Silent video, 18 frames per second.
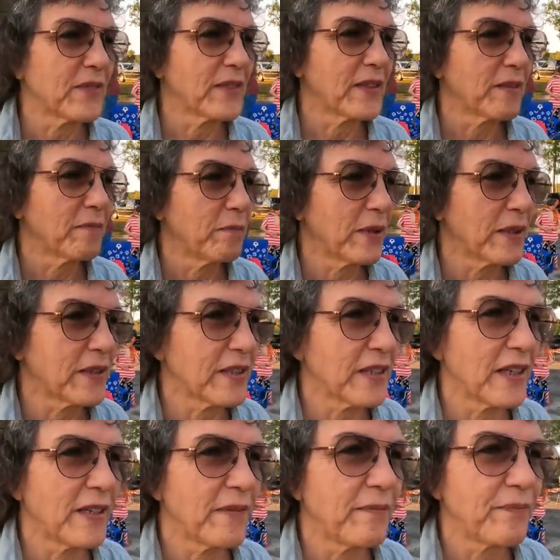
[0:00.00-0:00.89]
Write him a
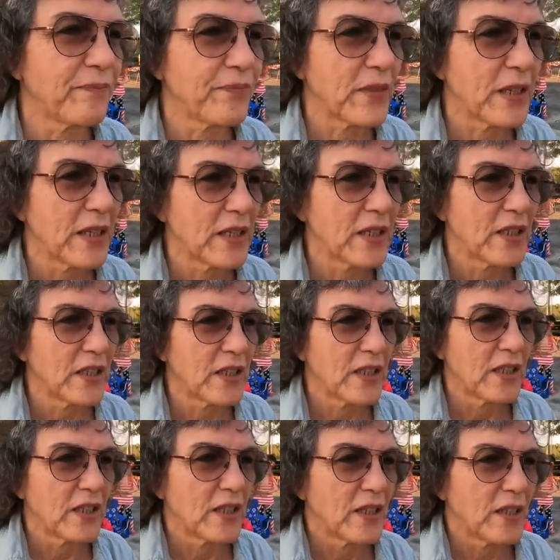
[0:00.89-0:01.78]
letter. Maybe he'll
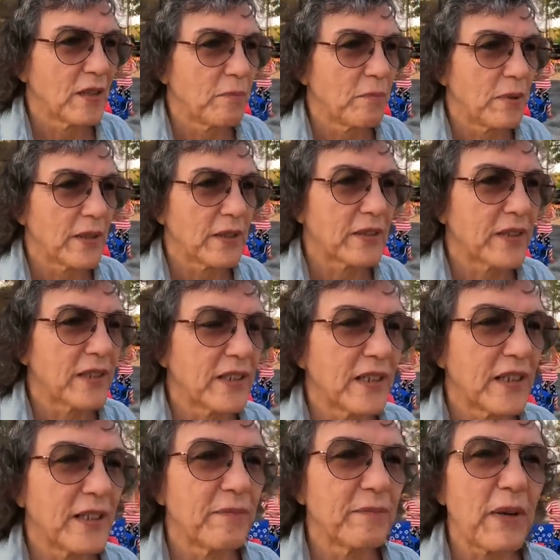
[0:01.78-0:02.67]
give you some tips.